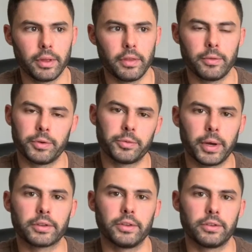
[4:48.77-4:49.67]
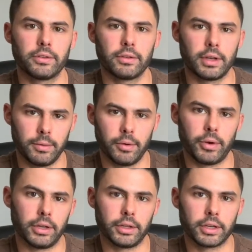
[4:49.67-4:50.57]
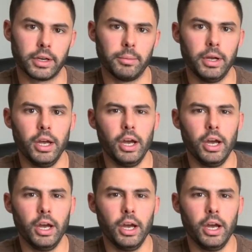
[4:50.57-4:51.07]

and the prospectus rental income